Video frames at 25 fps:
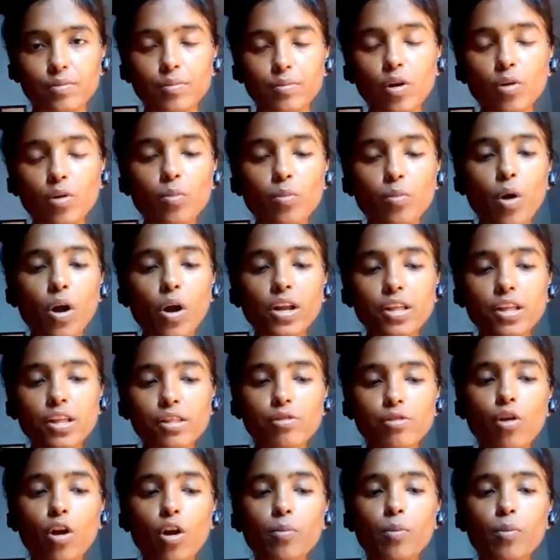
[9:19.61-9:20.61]
because body
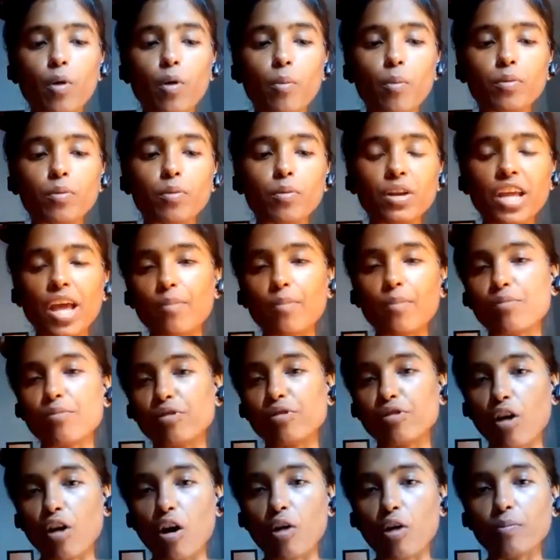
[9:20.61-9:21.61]
is not properly
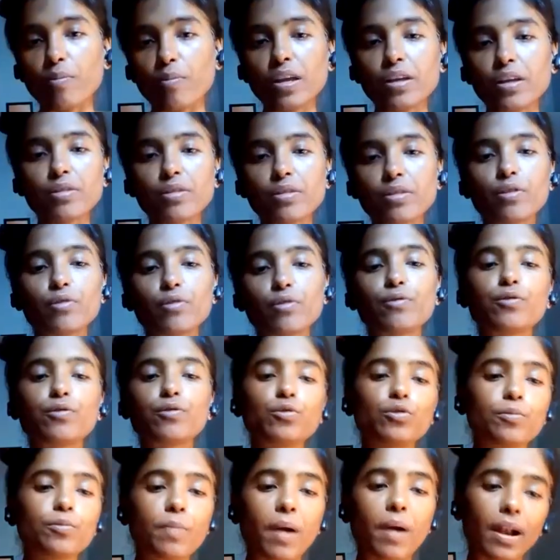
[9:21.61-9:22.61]
absorbing the
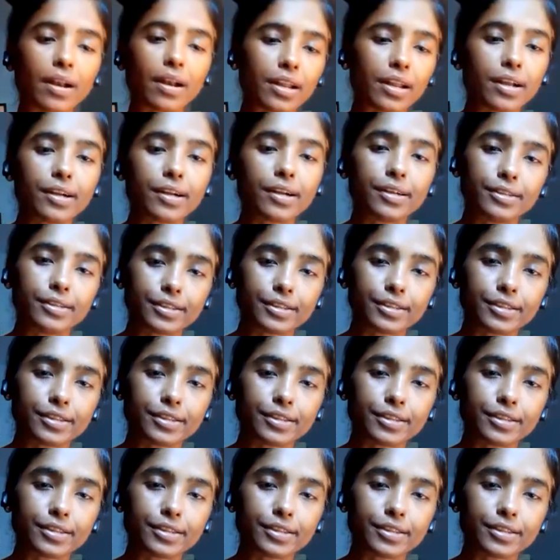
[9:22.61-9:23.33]
food particles.